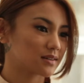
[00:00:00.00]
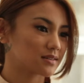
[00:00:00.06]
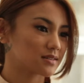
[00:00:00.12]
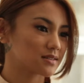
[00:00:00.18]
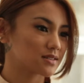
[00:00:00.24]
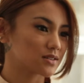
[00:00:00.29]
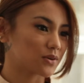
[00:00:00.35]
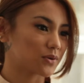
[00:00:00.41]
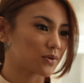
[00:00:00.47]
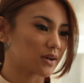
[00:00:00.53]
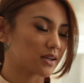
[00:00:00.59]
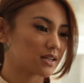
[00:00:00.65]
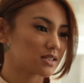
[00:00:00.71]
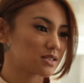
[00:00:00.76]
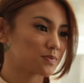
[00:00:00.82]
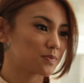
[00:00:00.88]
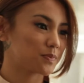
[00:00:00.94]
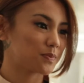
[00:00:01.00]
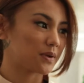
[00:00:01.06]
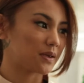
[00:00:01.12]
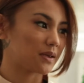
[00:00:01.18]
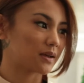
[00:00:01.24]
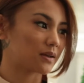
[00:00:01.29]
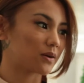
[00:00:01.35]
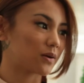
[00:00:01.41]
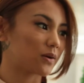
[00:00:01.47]
So I guess
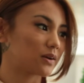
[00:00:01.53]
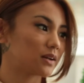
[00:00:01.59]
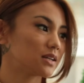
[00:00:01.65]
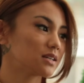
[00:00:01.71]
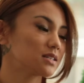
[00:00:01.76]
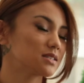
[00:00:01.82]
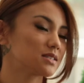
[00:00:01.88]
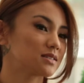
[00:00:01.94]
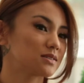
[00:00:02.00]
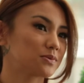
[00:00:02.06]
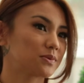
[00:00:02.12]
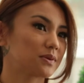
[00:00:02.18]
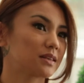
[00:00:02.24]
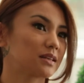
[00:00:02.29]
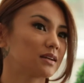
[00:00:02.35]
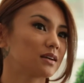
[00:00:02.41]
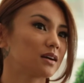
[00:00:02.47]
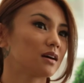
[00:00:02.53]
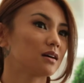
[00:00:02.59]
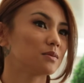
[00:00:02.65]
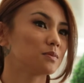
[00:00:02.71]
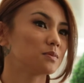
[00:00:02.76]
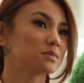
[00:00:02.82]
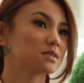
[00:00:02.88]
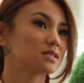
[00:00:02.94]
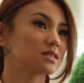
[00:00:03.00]
being an artist, with it
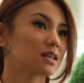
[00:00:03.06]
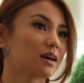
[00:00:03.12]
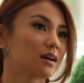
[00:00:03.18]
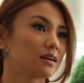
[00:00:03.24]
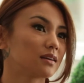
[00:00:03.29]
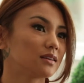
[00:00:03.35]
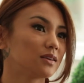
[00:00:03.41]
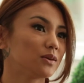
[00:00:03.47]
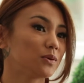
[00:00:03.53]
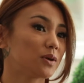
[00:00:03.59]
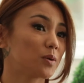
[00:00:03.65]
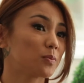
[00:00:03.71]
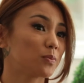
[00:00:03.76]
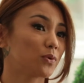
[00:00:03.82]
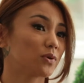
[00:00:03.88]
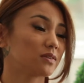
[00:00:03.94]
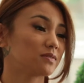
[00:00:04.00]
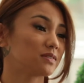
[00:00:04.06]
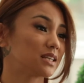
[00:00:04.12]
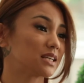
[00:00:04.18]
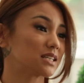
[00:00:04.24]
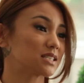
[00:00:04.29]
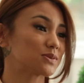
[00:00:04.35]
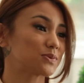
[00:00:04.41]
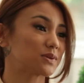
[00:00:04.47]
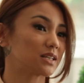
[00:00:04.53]
comes that you get bored of
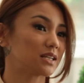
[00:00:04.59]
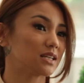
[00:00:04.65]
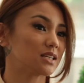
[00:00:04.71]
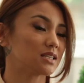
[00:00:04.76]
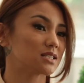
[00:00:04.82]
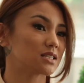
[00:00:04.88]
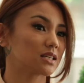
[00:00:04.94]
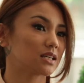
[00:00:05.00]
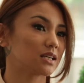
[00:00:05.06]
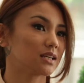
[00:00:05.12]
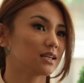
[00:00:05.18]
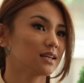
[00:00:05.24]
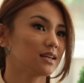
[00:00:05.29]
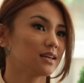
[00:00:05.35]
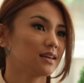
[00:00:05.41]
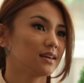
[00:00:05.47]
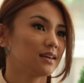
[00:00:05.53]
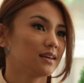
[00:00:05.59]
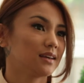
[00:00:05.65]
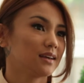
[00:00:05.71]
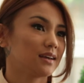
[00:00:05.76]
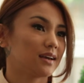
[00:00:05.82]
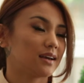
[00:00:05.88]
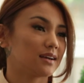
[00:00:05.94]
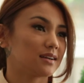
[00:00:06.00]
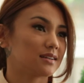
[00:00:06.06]
things really easily.
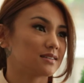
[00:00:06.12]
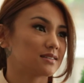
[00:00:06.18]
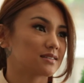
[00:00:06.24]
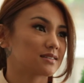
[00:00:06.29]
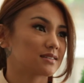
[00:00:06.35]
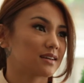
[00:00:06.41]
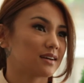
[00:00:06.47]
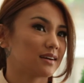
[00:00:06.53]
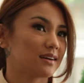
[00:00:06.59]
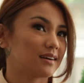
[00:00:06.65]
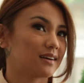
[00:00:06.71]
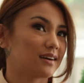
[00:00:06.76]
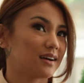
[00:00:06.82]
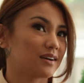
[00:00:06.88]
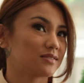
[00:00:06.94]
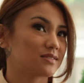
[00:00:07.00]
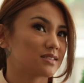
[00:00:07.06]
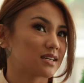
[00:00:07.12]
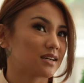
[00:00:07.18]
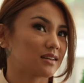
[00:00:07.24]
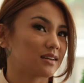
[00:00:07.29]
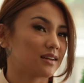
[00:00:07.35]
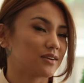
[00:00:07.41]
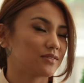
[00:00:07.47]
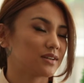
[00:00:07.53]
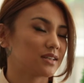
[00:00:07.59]
And I've
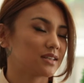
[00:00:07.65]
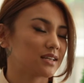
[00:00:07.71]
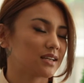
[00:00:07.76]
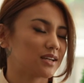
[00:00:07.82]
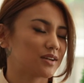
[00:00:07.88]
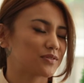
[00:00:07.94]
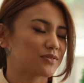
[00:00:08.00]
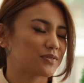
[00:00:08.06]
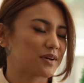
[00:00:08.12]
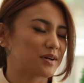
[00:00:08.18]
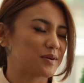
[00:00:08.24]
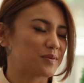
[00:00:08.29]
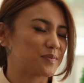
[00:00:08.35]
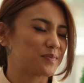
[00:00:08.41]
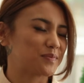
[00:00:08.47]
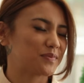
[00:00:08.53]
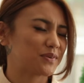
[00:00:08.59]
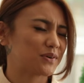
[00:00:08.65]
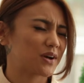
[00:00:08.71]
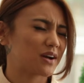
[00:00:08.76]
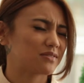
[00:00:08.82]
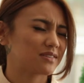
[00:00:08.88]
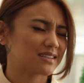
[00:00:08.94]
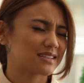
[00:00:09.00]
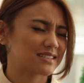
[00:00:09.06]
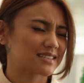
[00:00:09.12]
done everything from
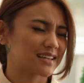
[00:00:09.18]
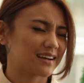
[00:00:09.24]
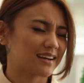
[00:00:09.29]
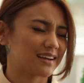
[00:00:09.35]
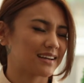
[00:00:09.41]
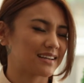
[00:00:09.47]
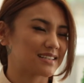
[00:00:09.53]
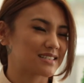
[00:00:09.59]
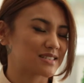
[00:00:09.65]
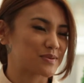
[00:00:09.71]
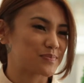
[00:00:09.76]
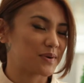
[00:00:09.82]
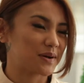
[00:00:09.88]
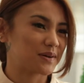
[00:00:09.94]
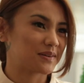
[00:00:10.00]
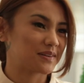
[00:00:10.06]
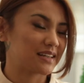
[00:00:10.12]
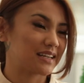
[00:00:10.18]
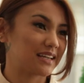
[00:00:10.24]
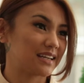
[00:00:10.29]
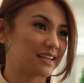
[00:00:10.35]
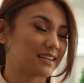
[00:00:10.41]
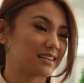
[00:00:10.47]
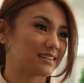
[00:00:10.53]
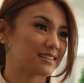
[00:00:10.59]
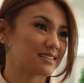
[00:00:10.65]
graphic design to
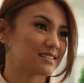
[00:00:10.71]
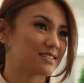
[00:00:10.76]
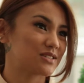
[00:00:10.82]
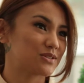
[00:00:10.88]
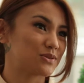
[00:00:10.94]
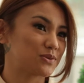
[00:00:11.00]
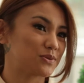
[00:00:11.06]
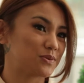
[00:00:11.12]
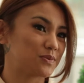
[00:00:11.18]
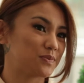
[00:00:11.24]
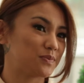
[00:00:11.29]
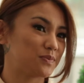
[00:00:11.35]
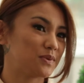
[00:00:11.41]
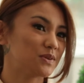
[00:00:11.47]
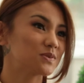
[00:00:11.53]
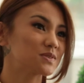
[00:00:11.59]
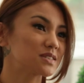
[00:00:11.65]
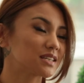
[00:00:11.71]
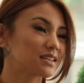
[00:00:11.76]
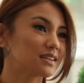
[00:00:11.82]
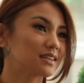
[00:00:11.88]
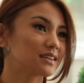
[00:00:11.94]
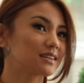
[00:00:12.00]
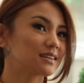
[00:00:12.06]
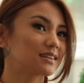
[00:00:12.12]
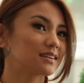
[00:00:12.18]
modeling to
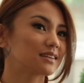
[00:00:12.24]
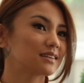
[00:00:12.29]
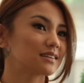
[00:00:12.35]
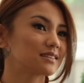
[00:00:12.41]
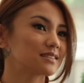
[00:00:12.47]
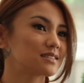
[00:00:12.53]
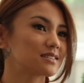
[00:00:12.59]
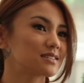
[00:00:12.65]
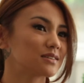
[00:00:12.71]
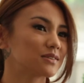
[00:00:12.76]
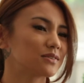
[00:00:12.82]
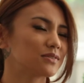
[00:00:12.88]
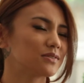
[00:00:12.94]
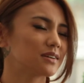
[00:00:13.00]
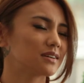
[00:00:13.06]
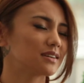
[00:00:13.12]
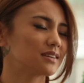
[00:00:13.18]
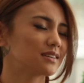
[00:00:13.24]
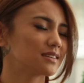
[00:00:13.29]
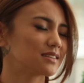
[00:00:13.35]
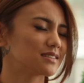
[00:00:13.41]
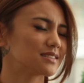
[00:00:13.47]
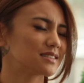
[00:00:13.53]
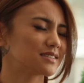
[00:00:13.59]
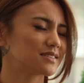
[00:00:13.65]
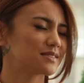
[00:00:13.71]
music to
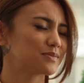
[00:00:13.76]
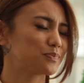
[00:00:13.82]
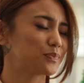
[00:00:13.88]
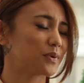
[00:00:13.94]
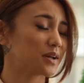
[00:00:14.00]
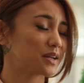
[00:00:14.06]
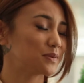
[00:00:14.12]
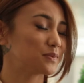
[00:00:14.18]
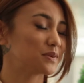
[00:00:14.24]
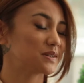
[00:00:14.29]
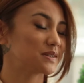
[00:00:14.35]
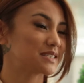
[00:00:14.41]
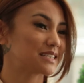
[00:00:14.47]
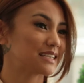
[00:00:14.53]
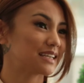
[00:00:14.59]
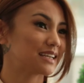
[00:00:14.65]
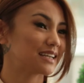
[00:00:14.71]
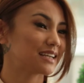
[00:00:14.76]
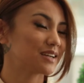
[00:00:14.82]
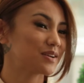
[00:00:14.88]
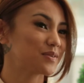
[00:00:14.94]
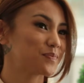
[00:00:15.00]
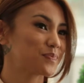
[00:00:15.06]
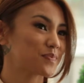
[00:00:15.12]
bodybuilding,